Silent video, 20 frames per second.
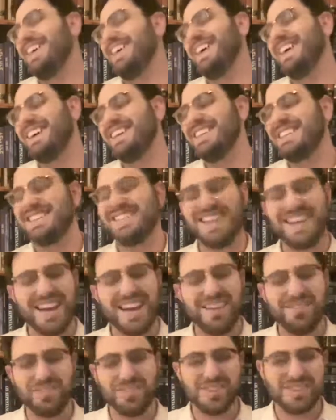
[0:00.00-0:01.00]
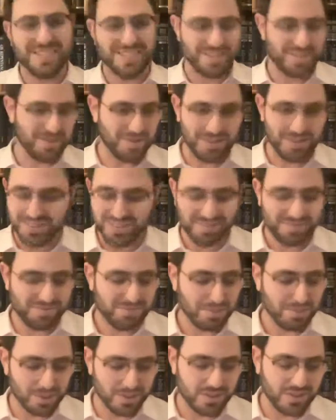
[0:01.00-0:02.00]
and every single
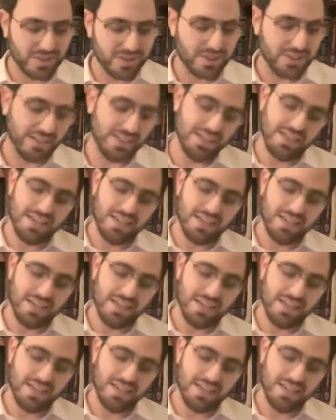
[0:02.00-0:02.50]
person